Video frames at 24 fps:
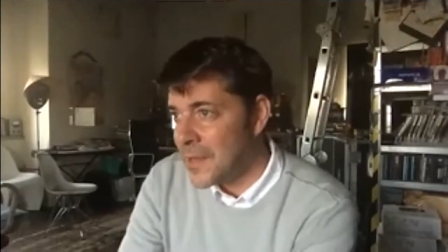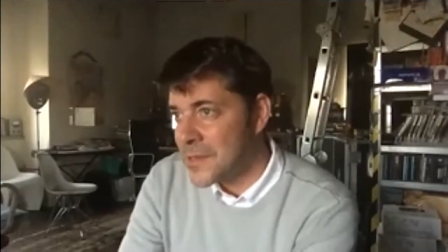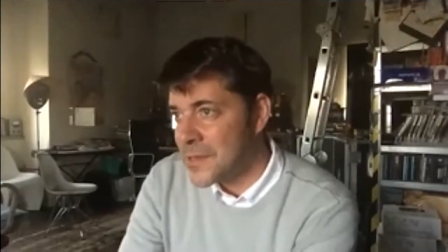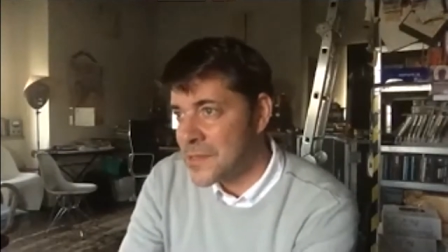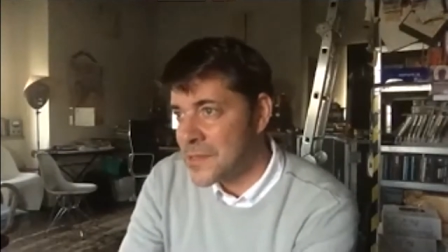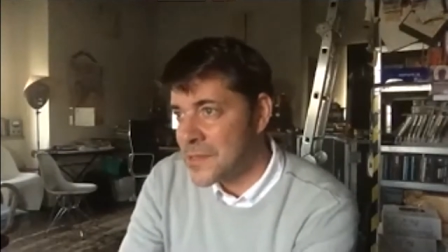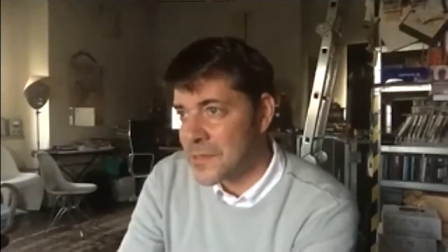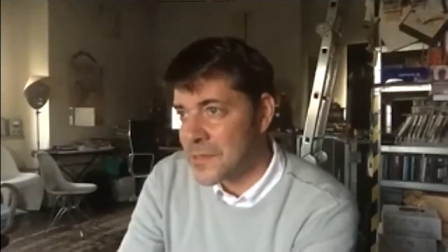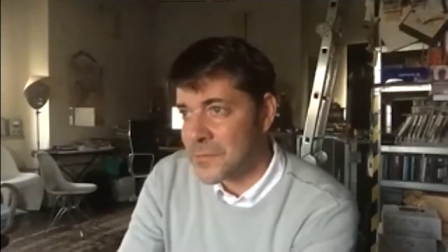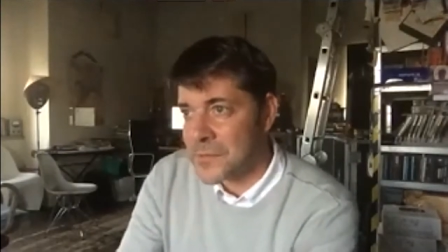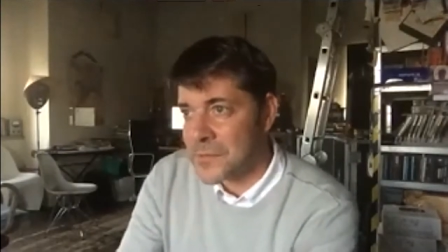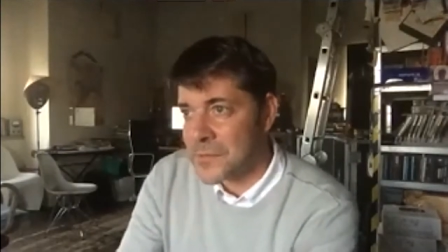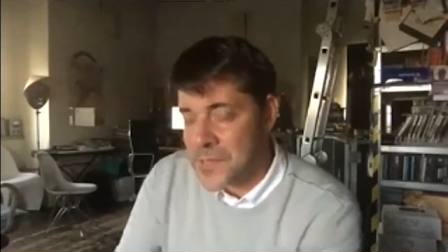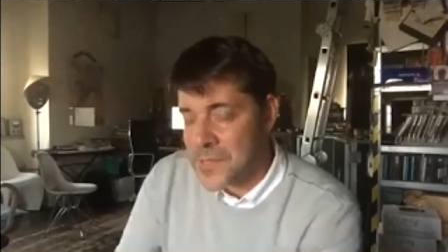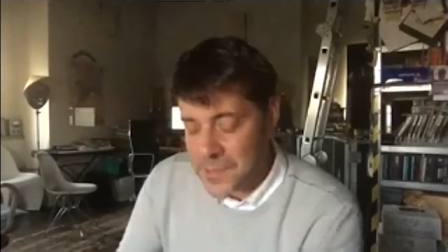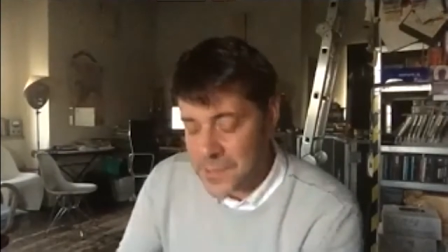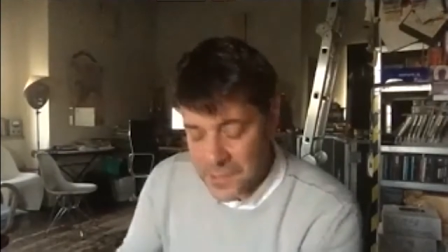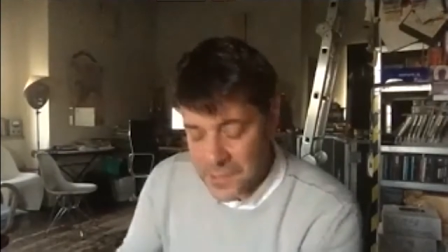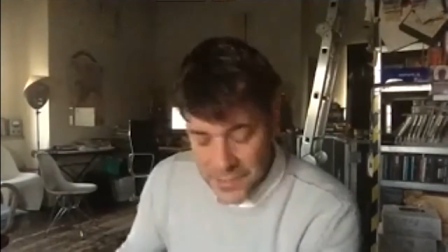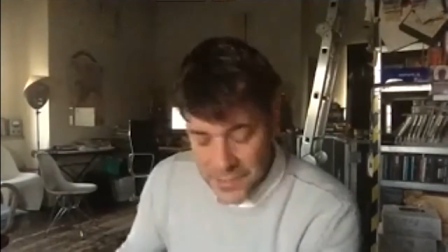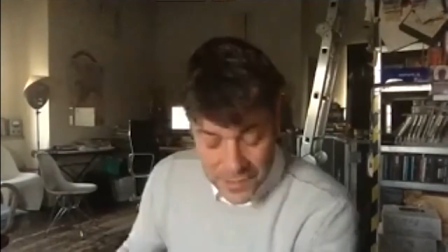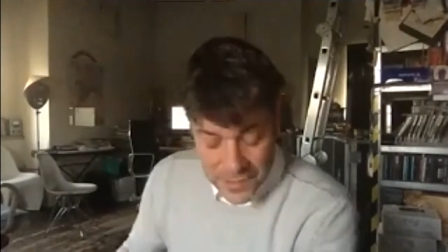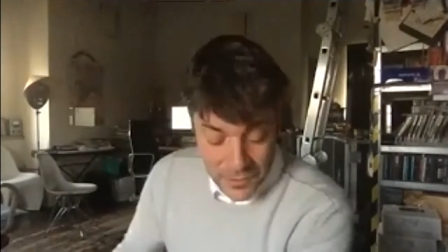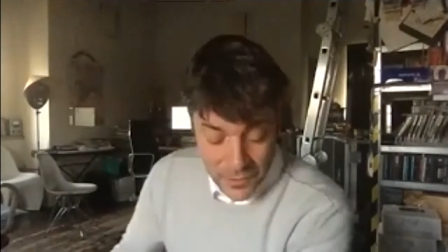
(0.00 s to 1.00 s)
so,
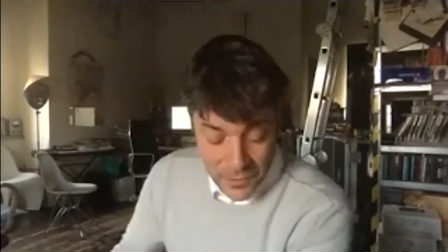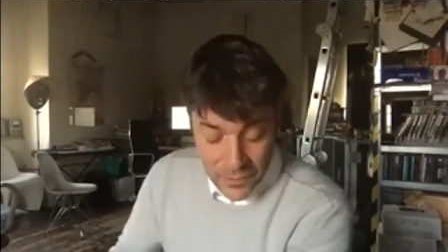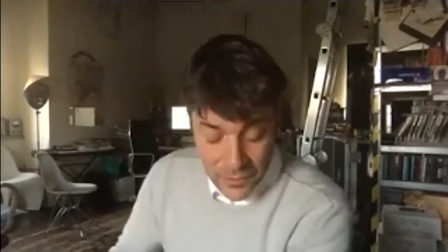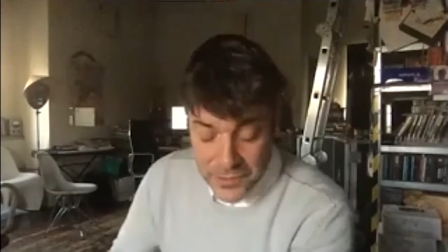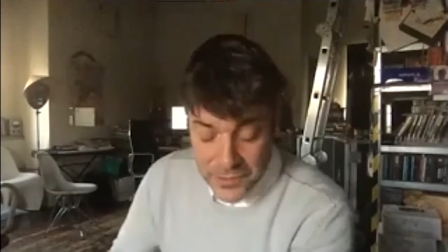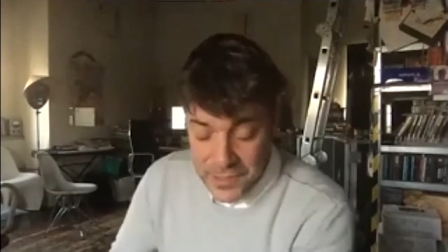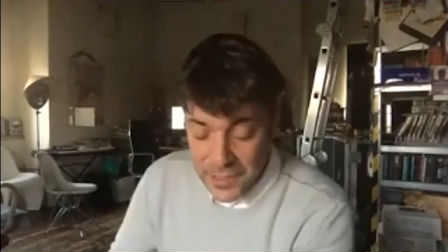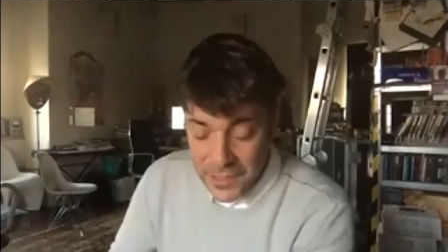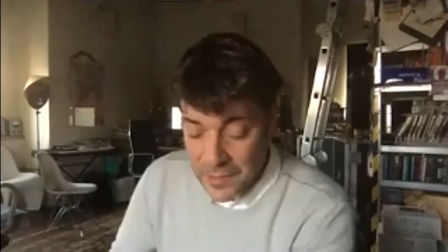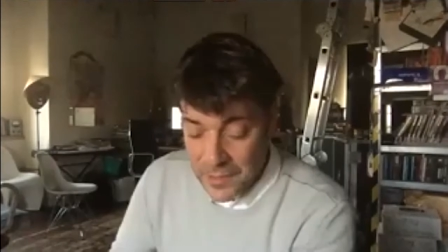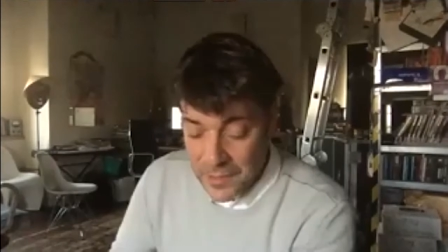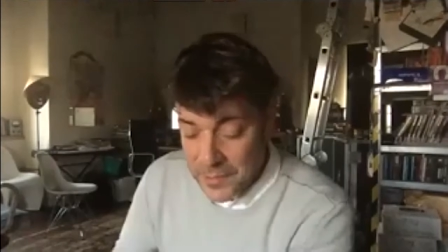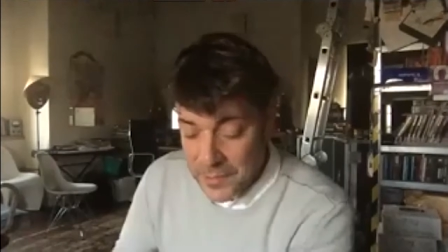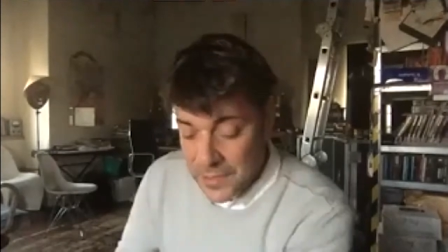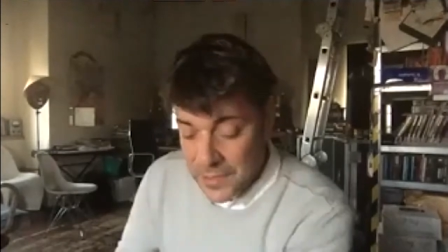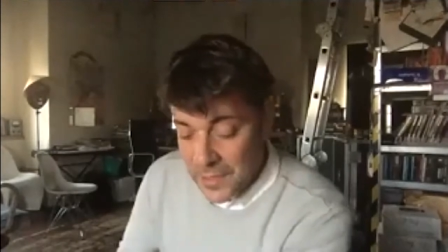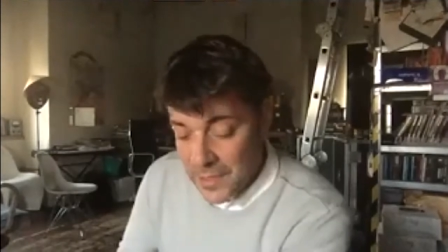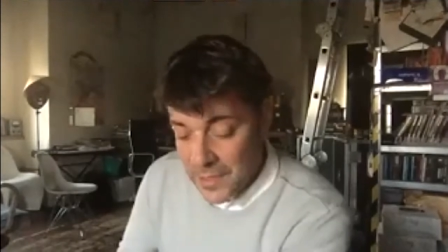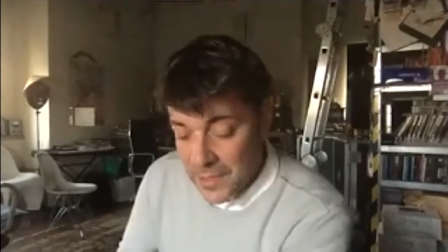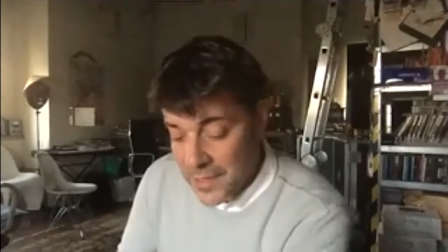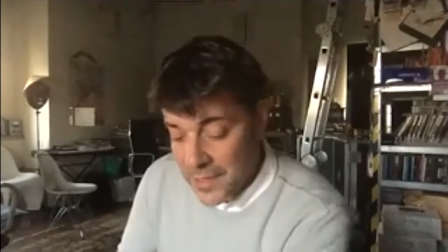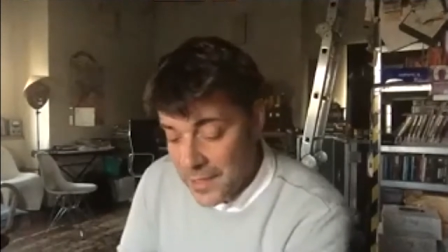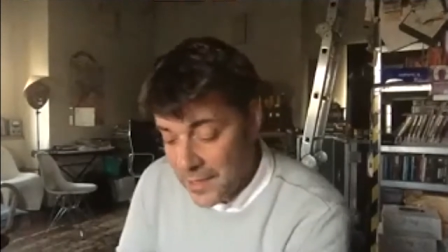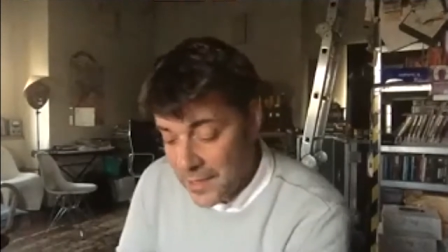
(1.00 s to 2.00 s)
such a long time in
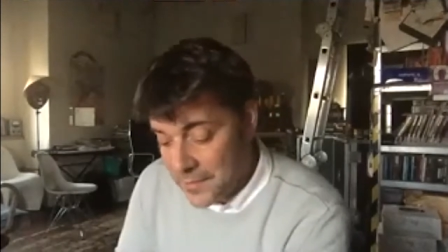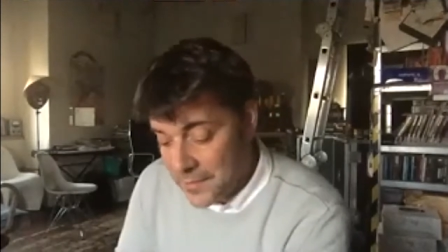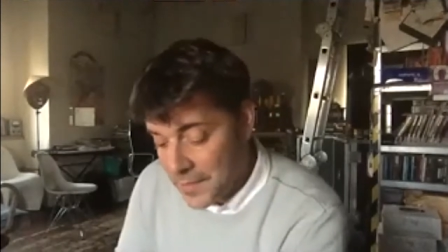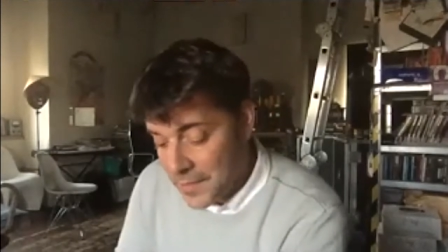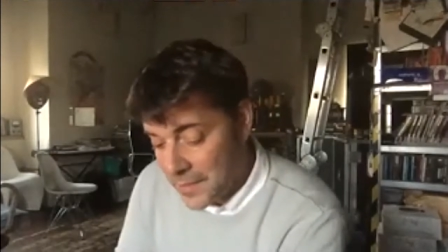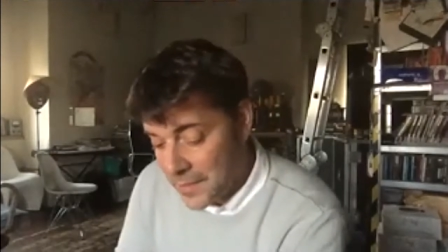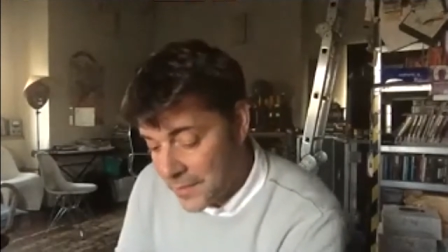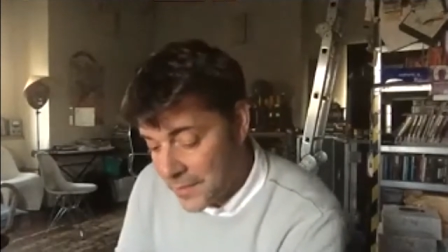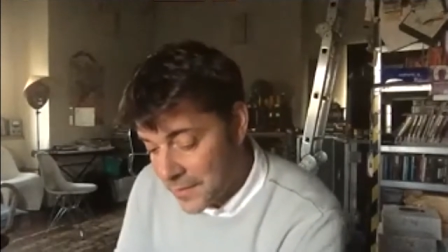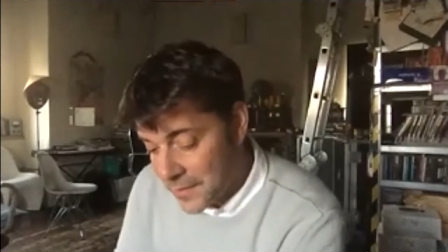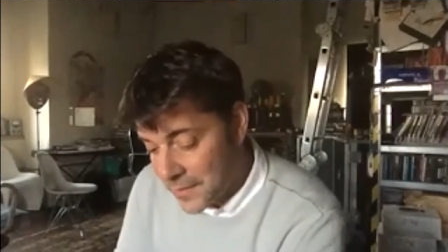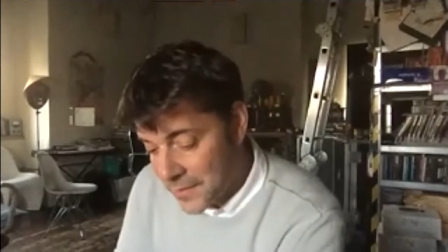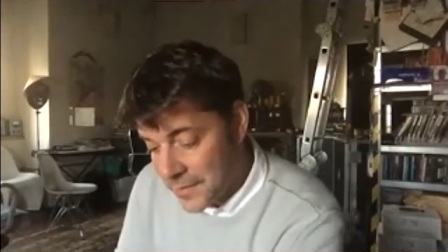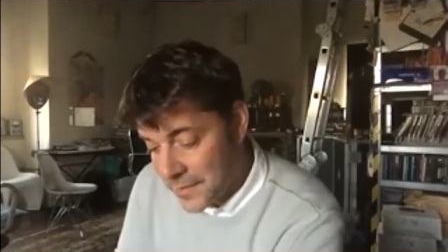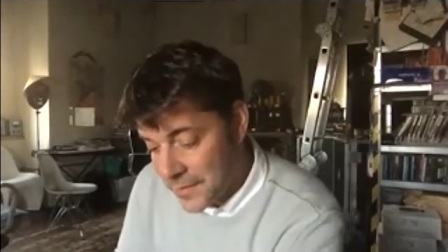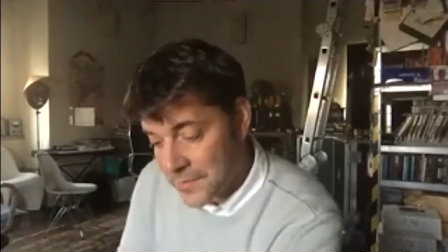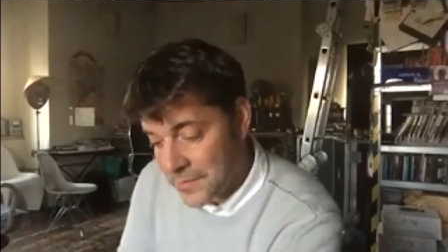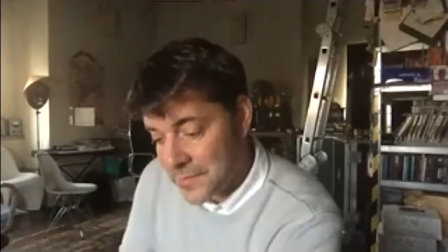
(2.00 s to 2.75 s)
LA, I, I